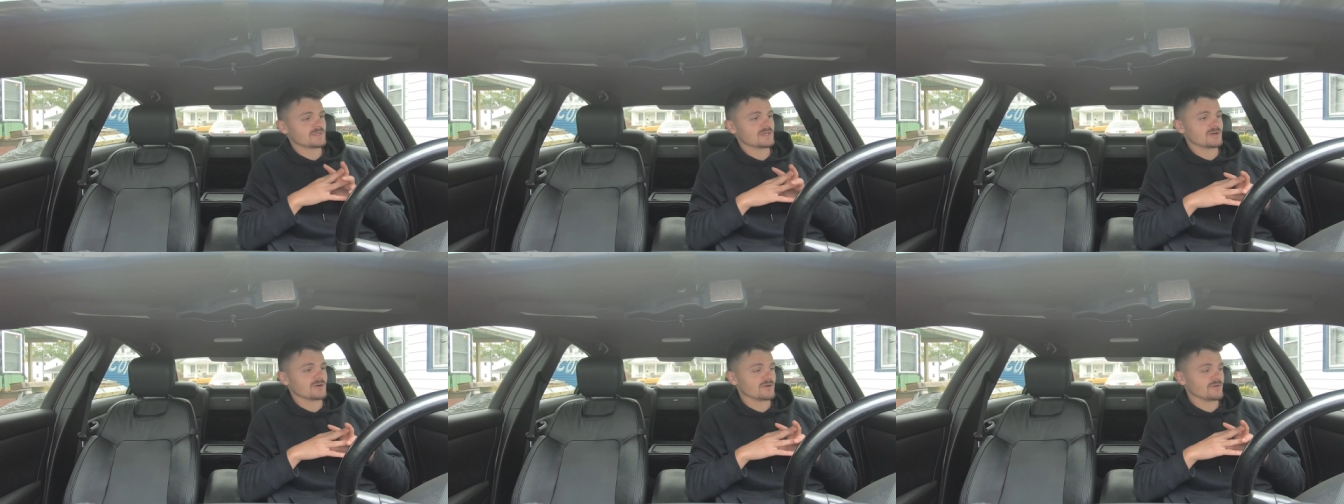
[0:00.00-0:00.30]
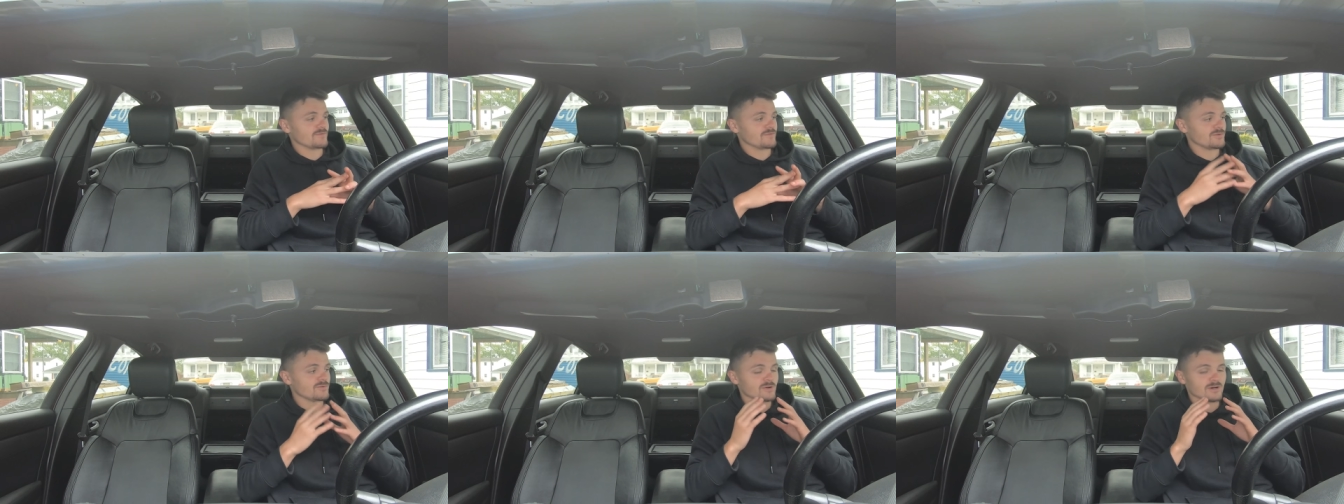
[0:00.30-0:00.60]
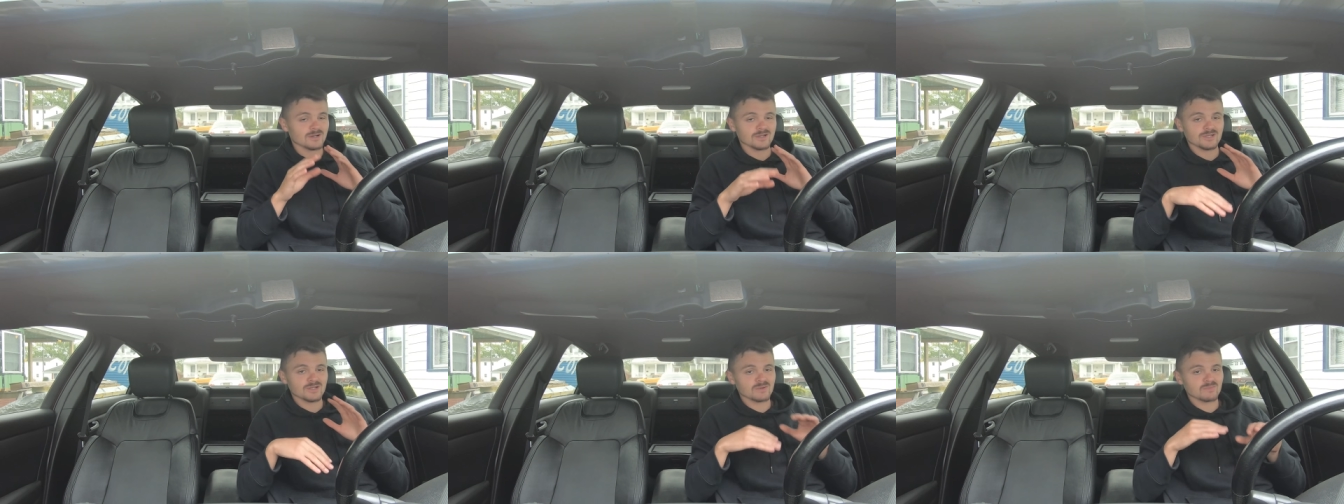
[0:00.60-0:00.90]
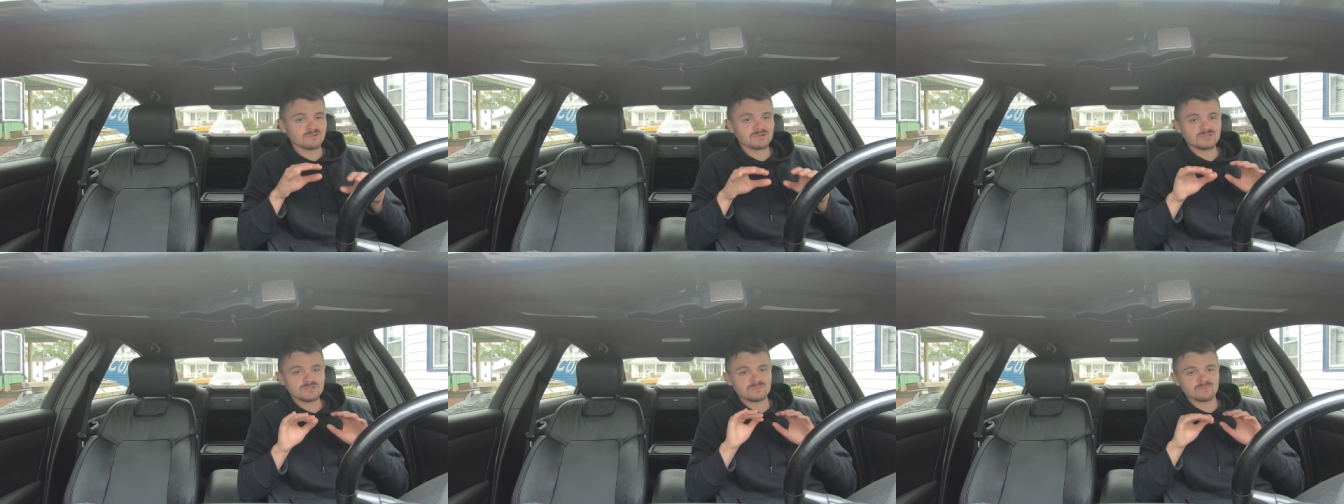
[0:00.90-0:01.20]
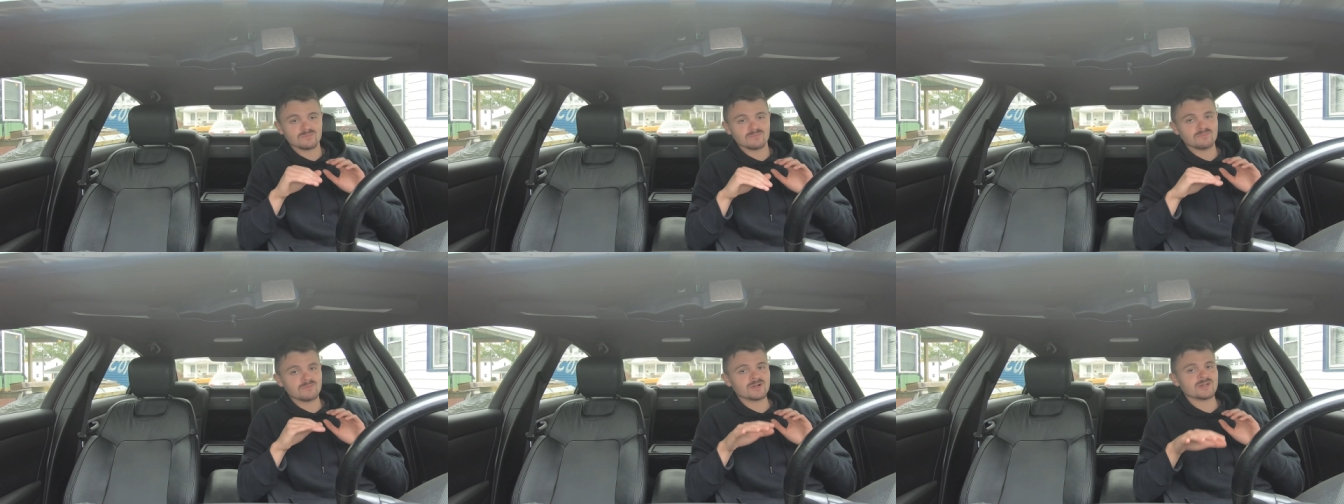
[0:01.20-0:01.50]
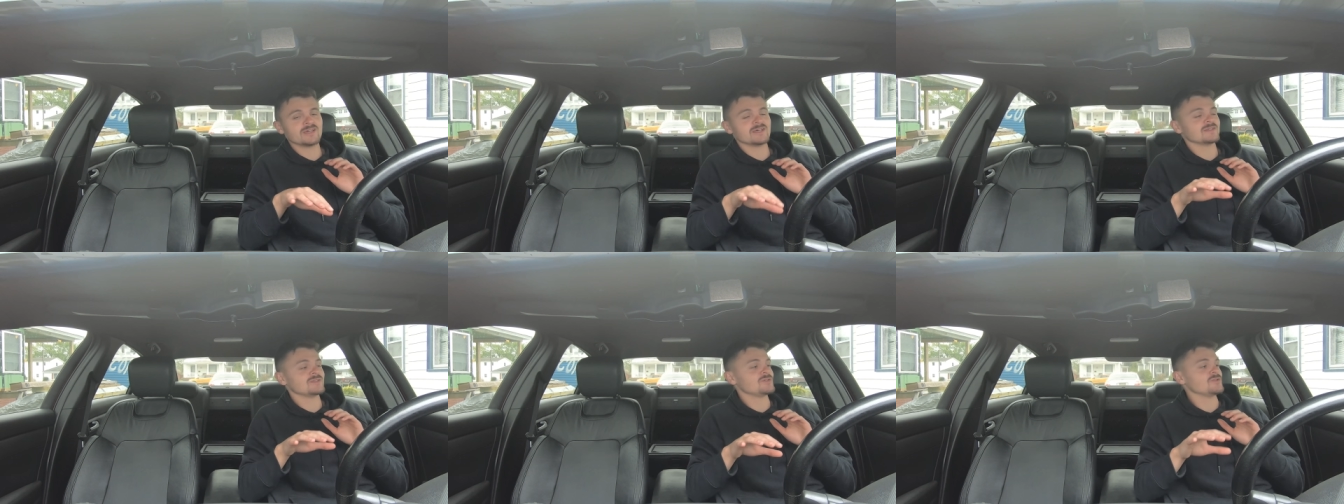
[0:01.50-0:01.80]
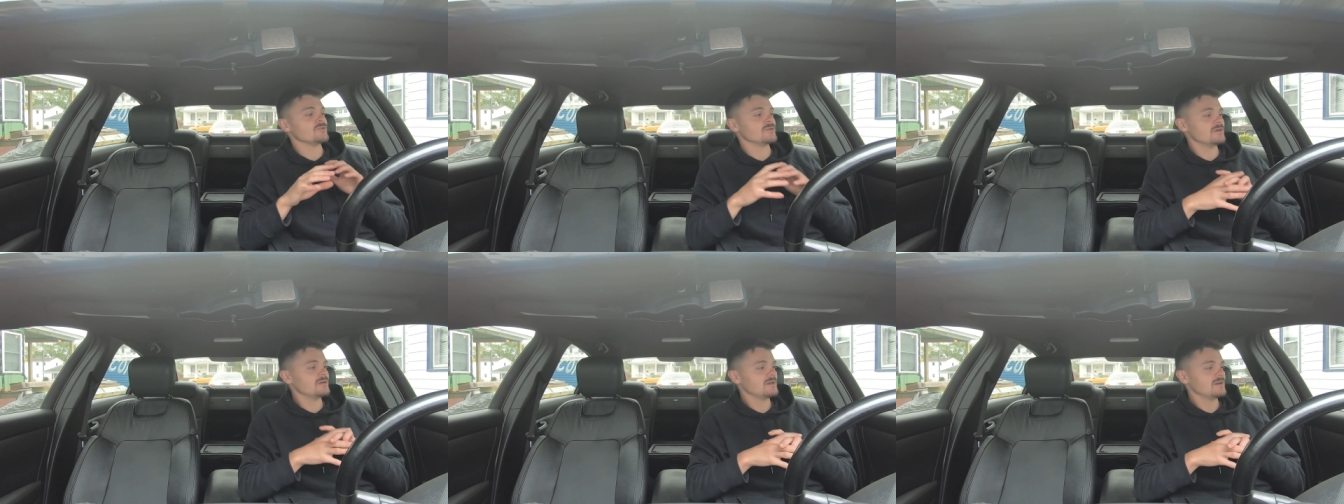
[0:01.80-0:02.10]
or if you you know, put some money
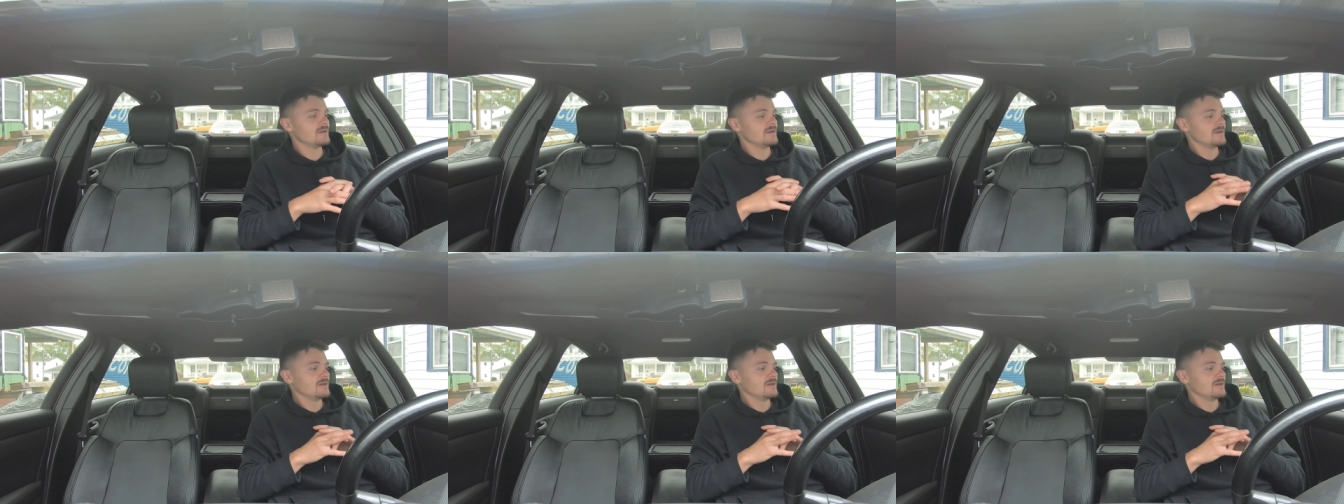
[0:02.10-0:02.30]
into it,